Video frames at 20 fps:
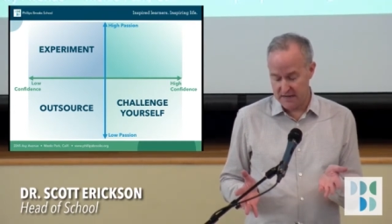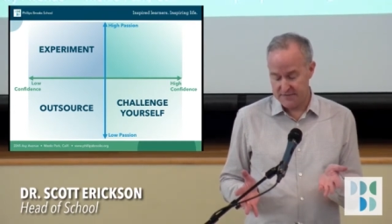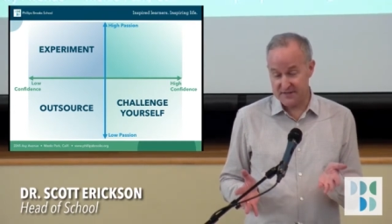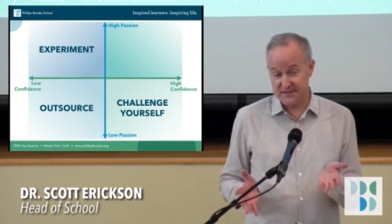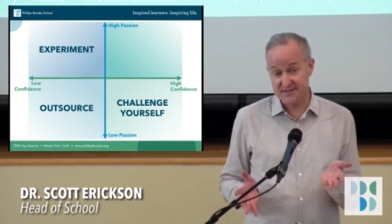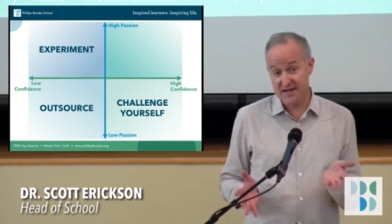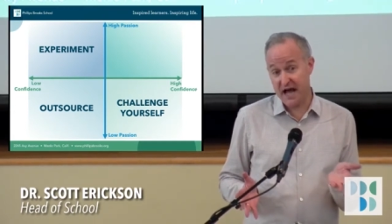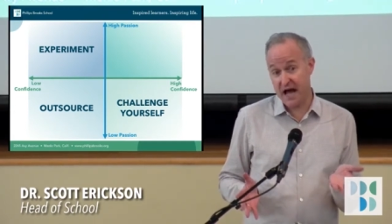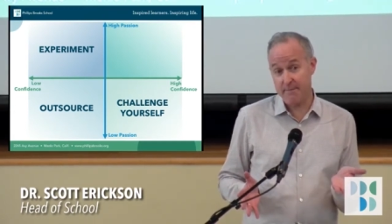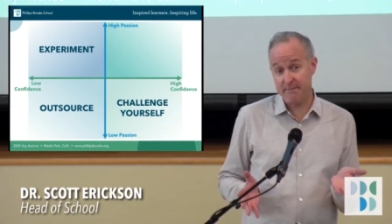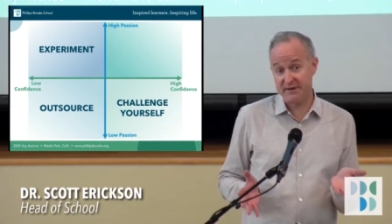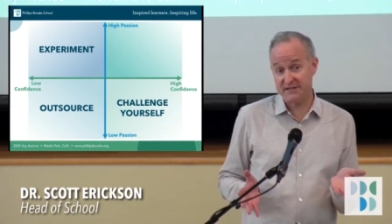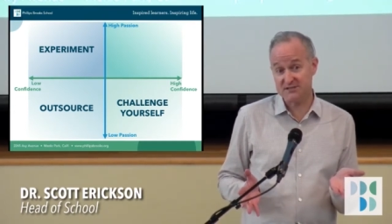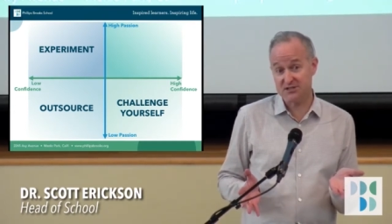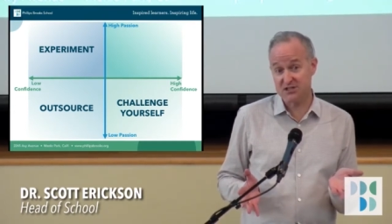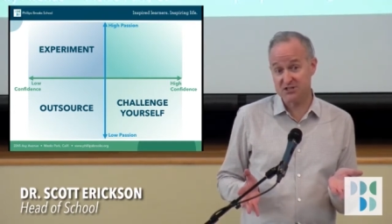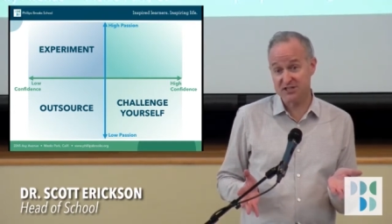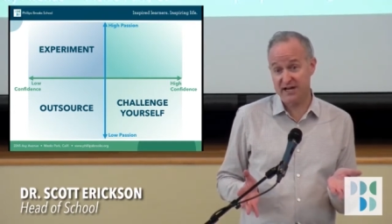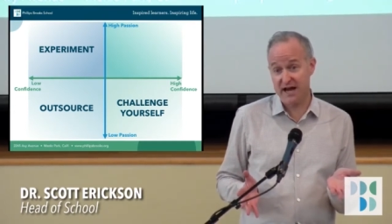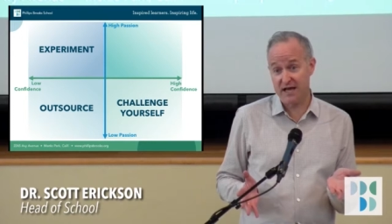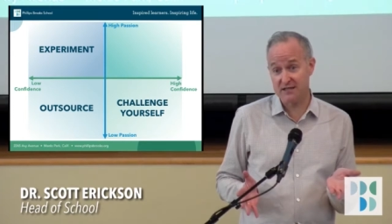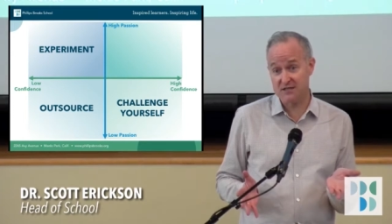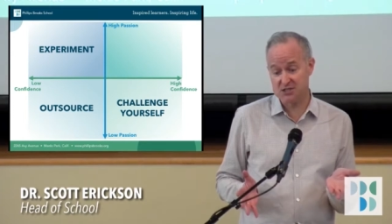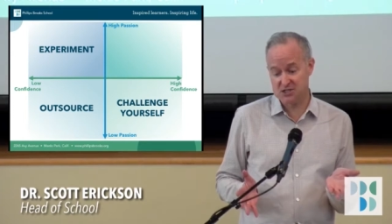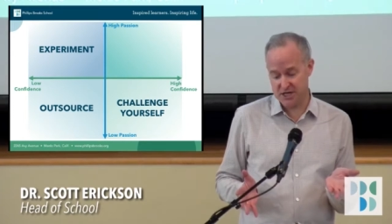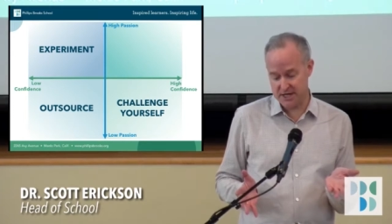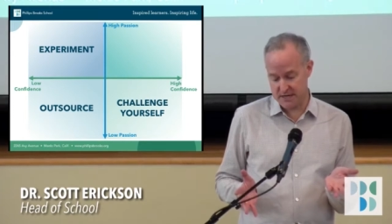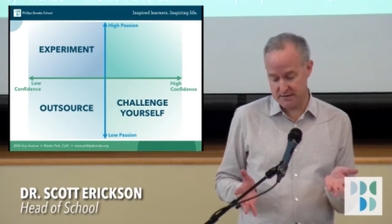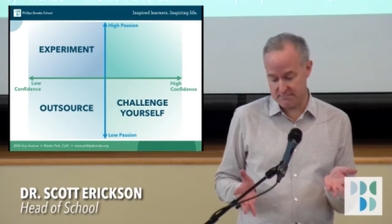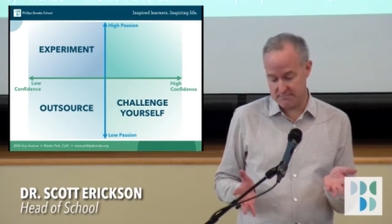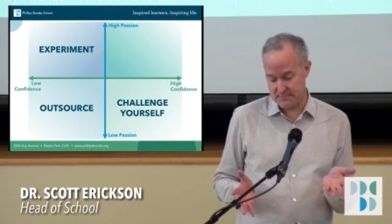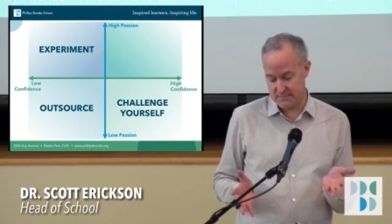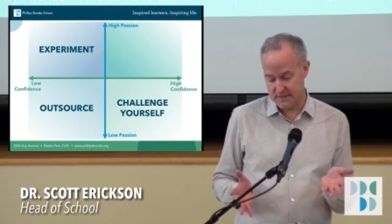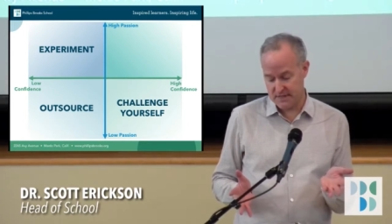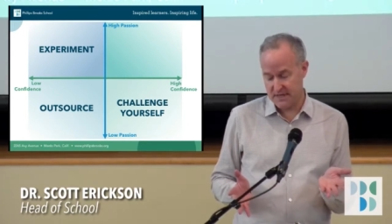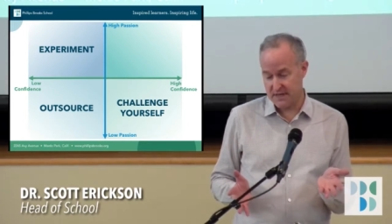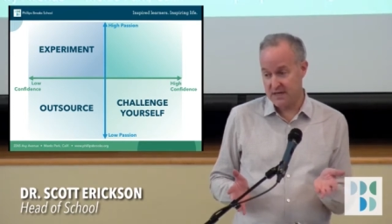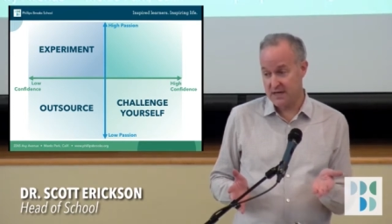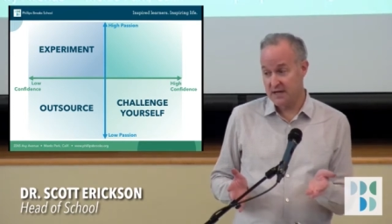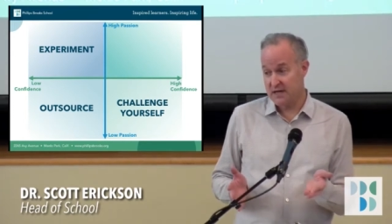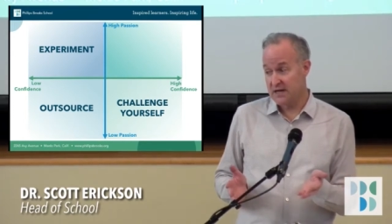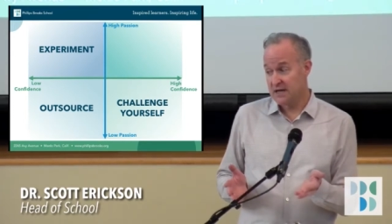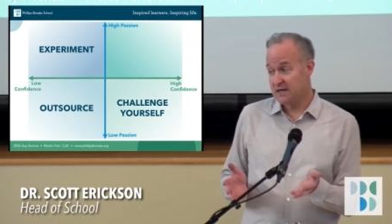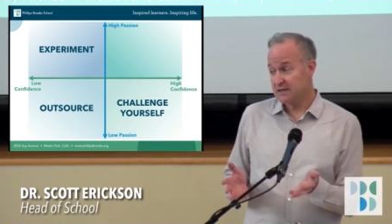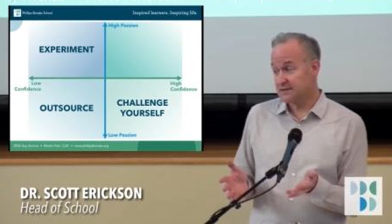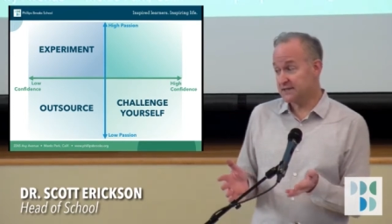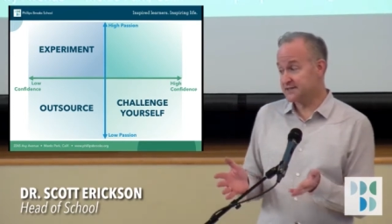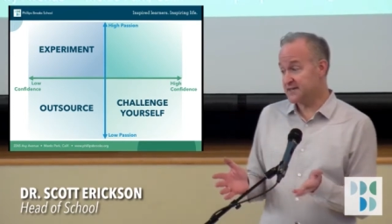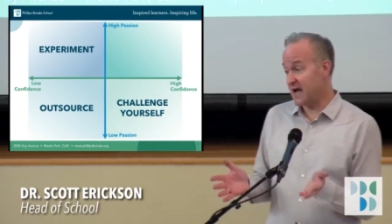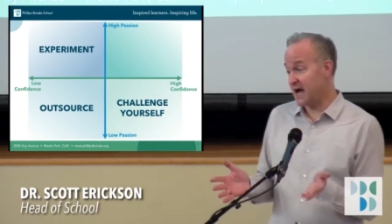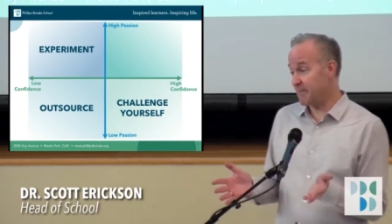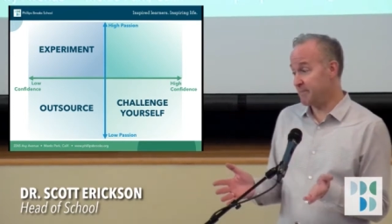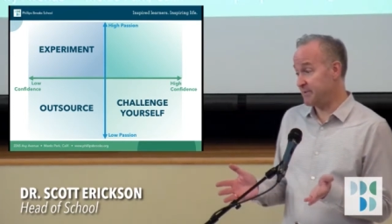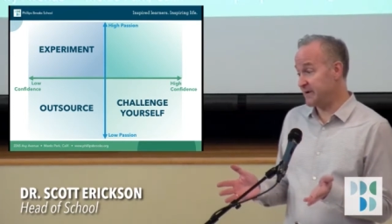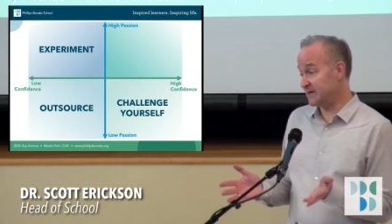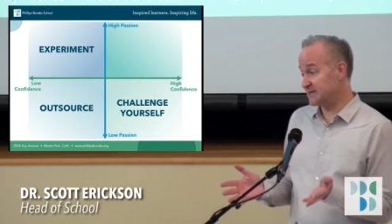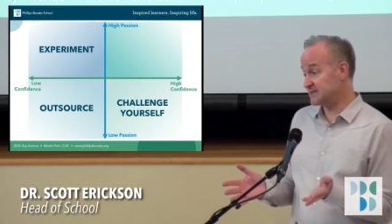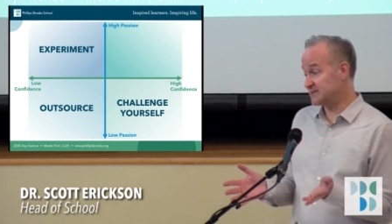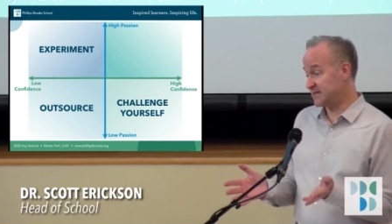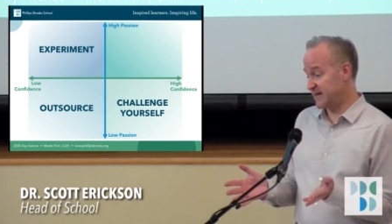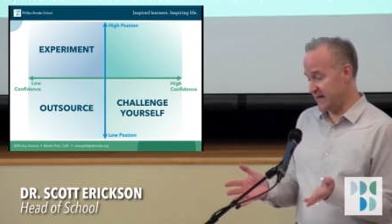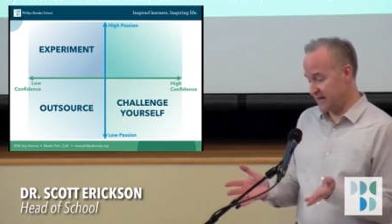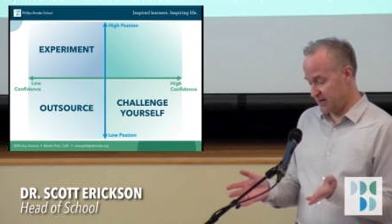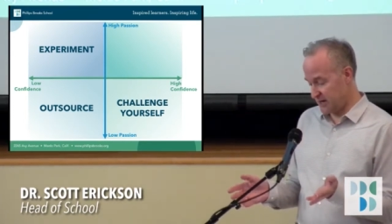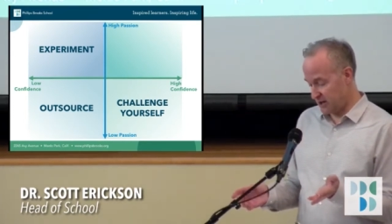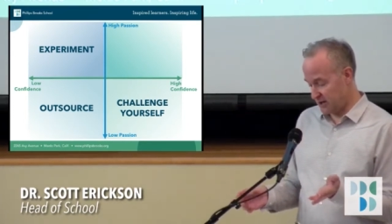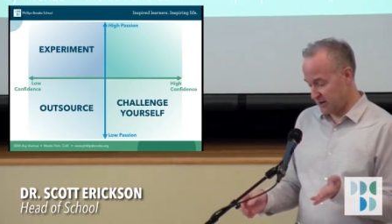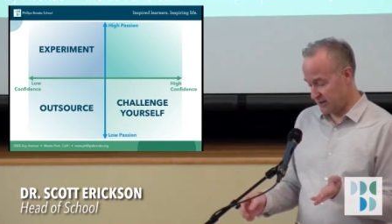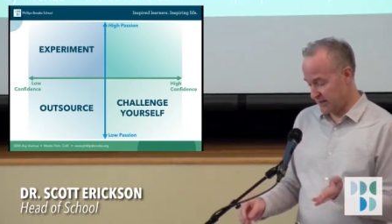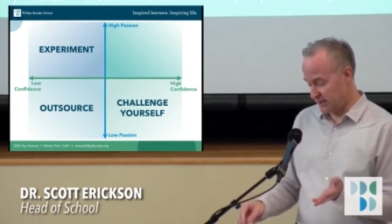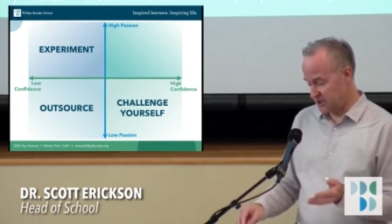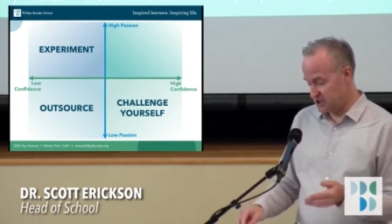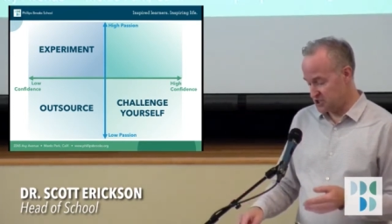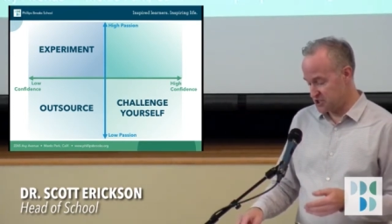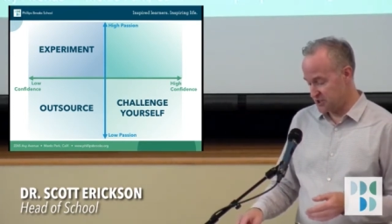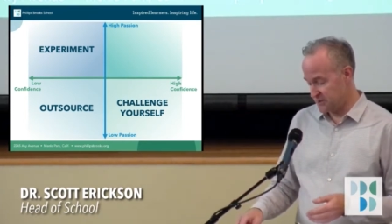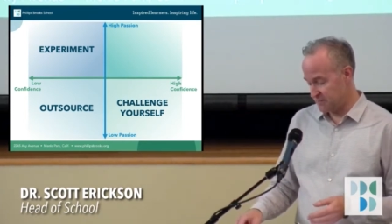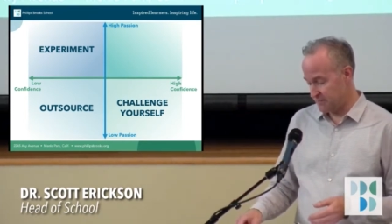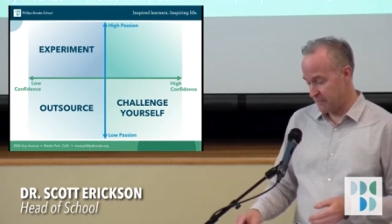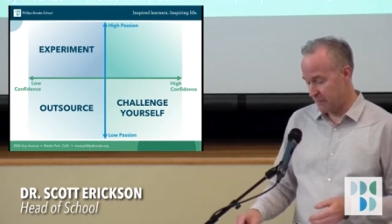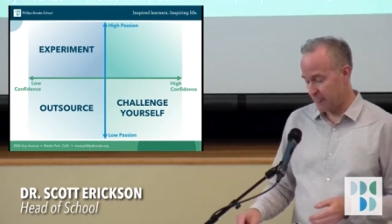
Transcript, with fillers: The topics are challenging, the topics take courage,